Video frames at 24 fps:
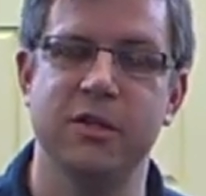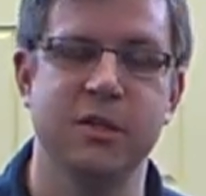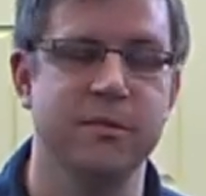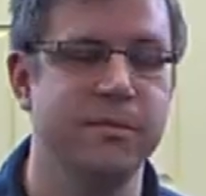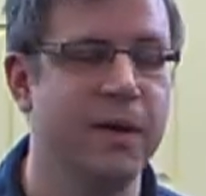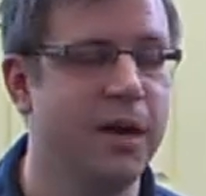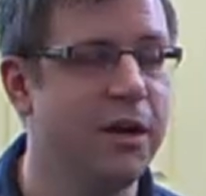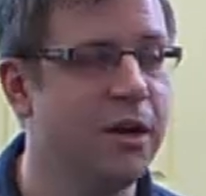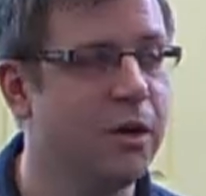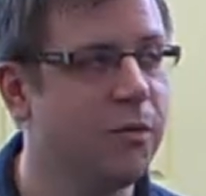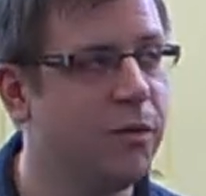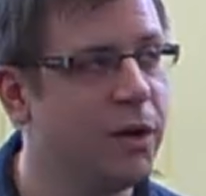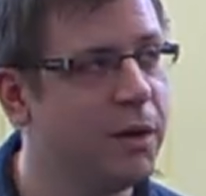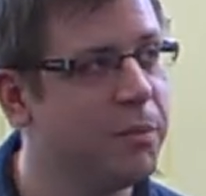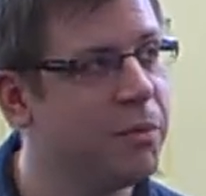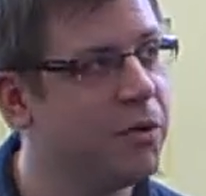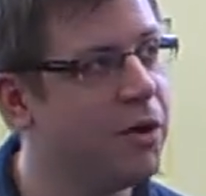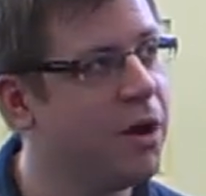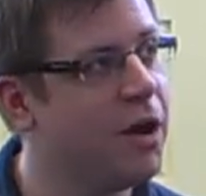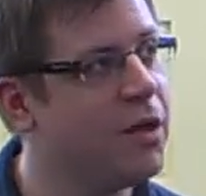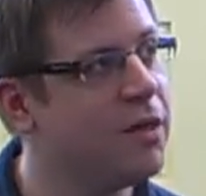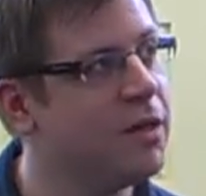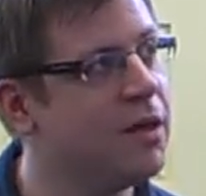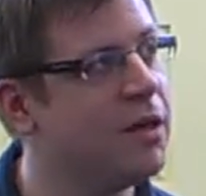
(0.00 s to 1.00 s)
So no matter what
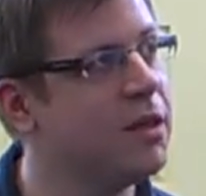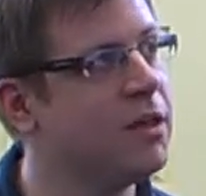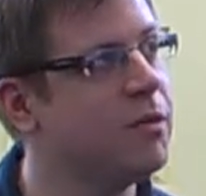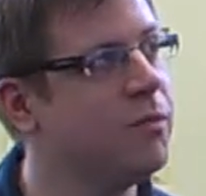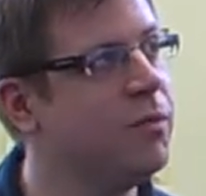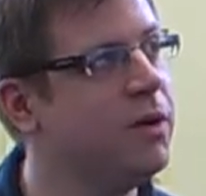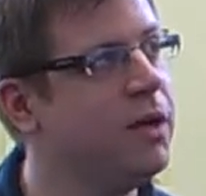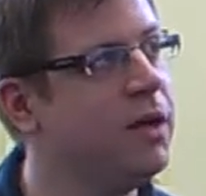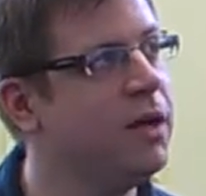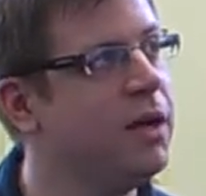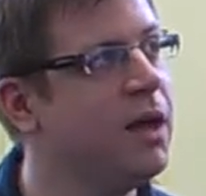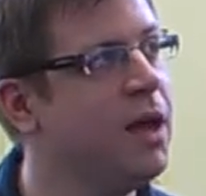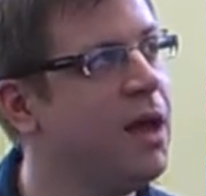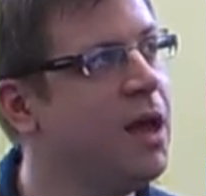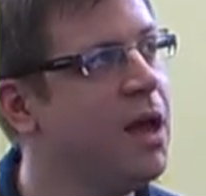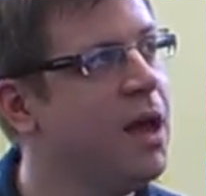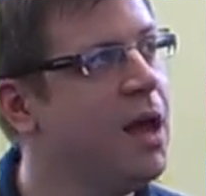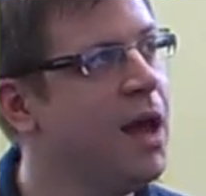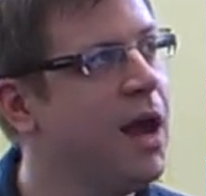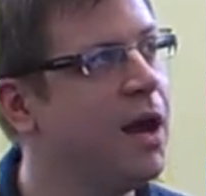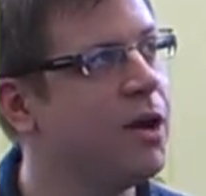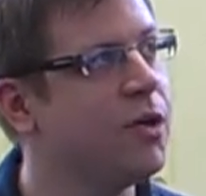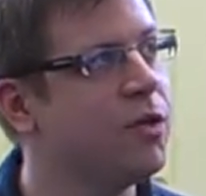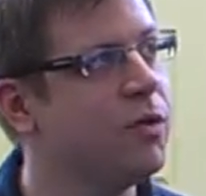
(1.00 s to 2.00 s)
process we
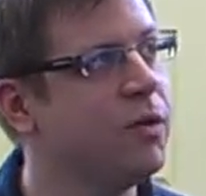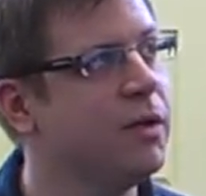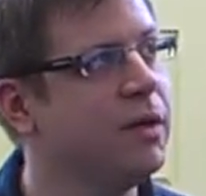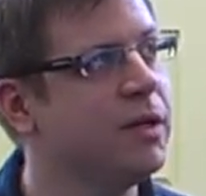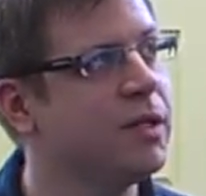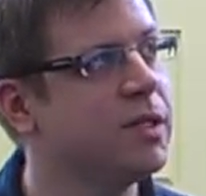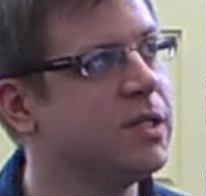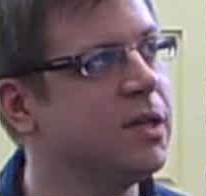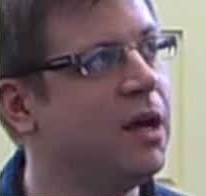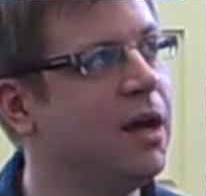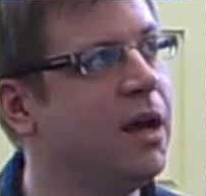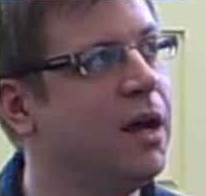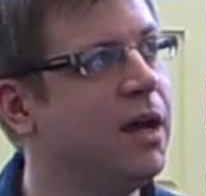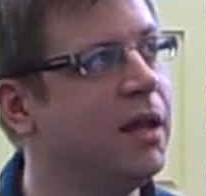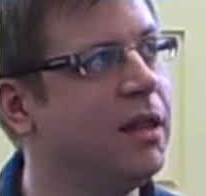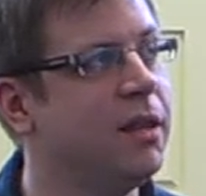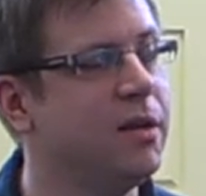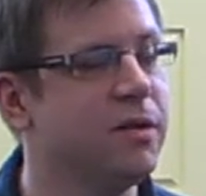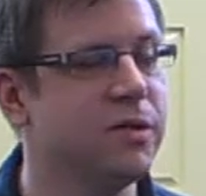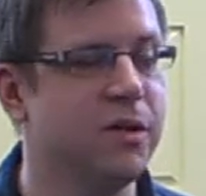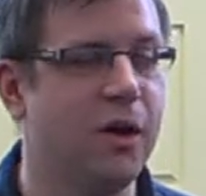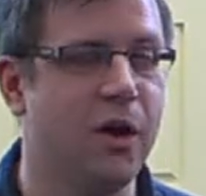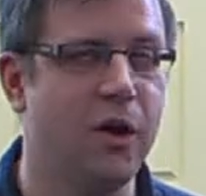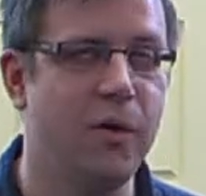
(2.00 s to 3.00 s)
actually design,
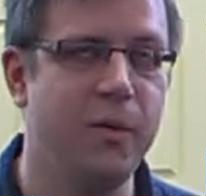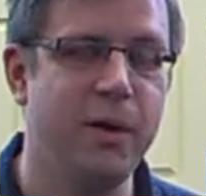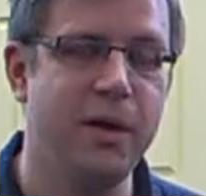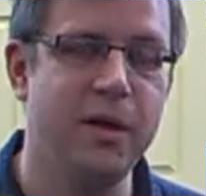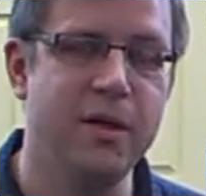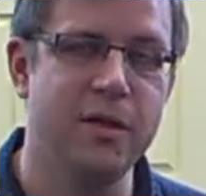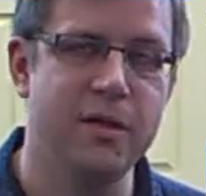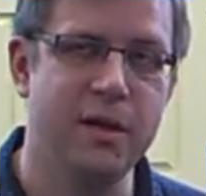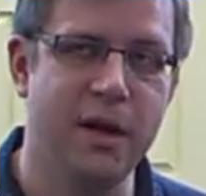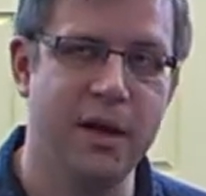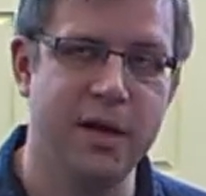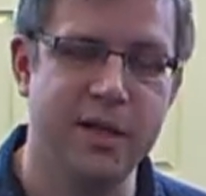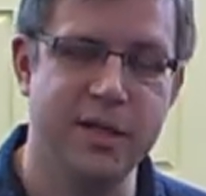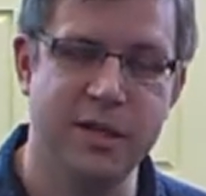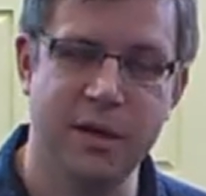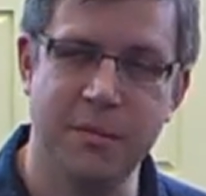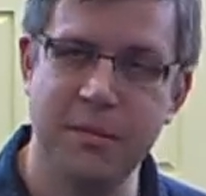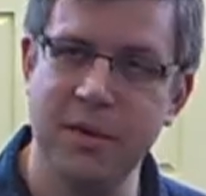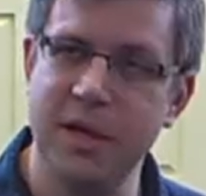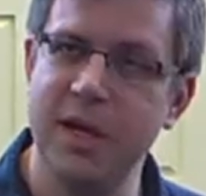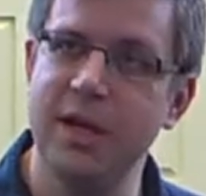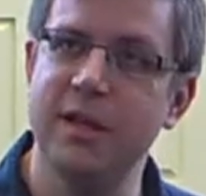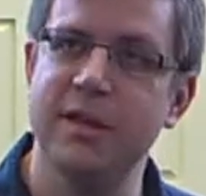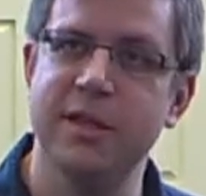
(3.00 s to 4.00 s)
there's always
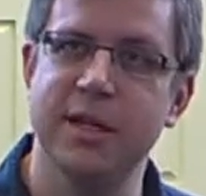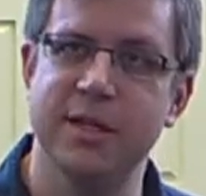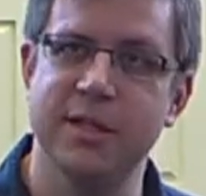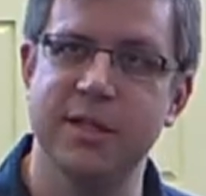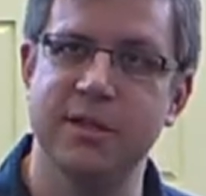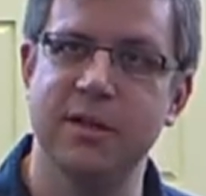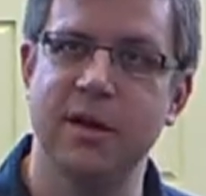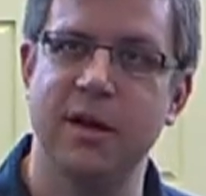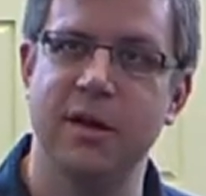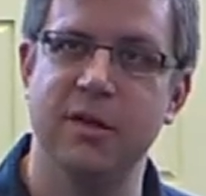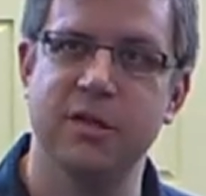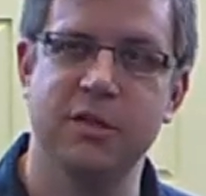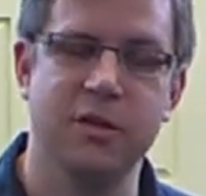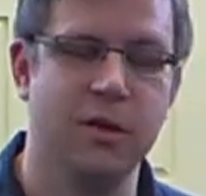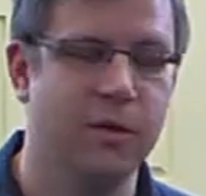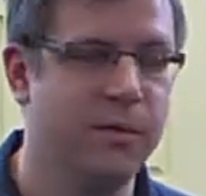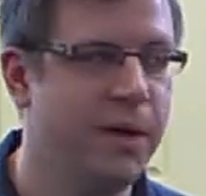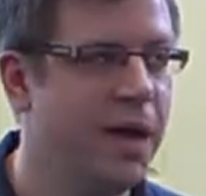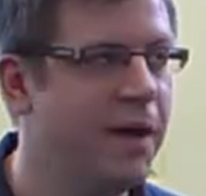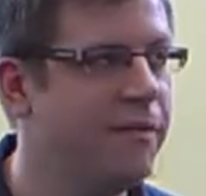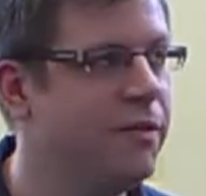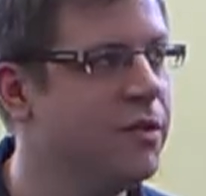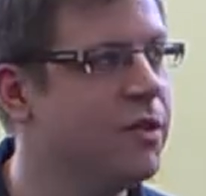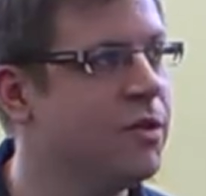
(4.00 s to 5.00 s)
some heat that's lost. So
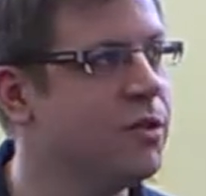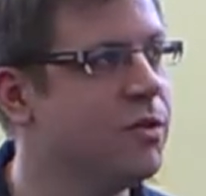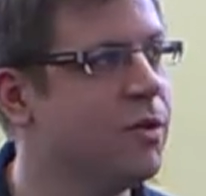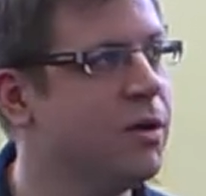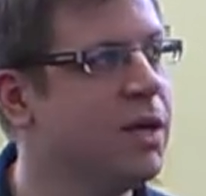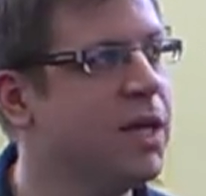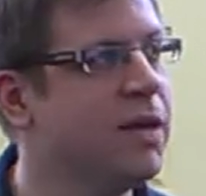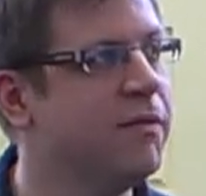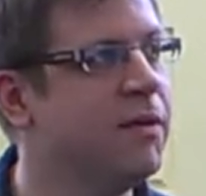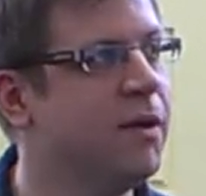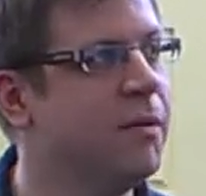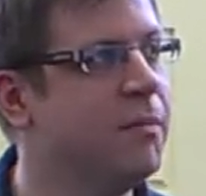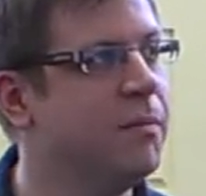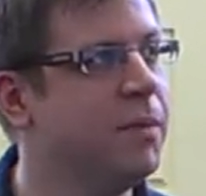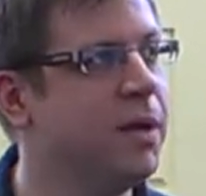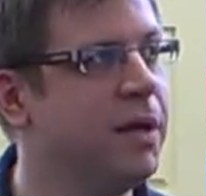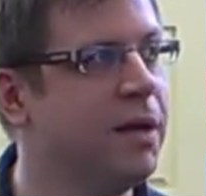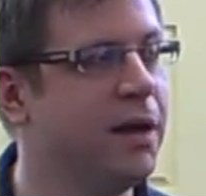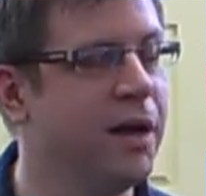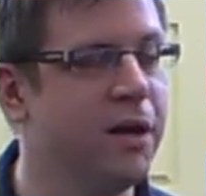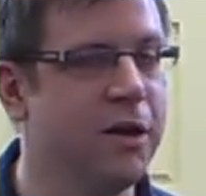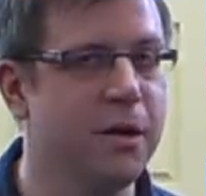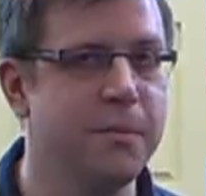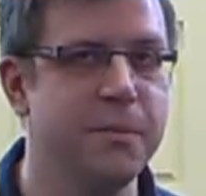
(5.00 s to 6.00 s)
we have to just give up on
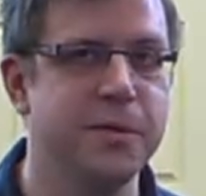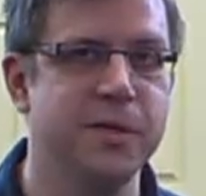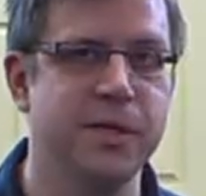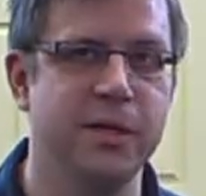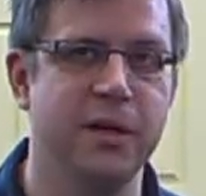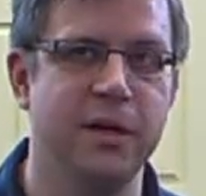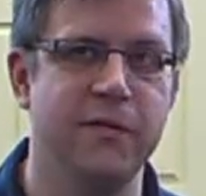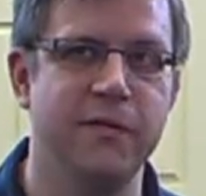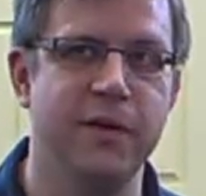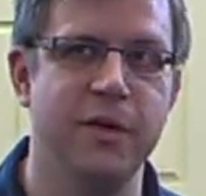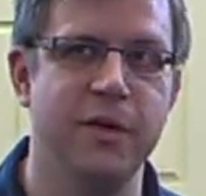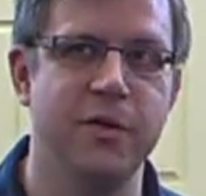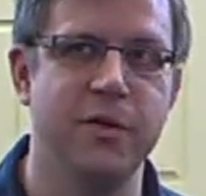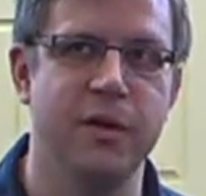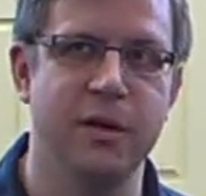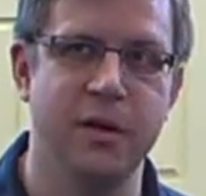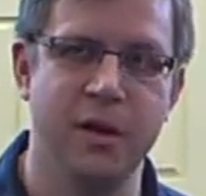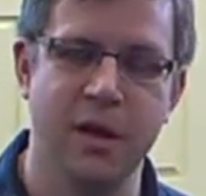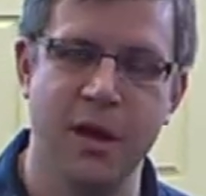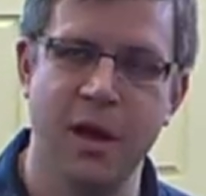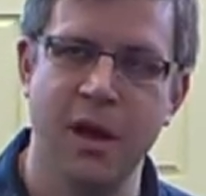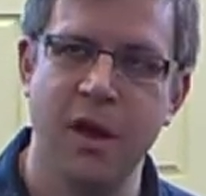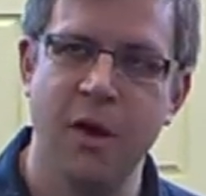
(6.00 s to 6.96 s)
being 100% efficient.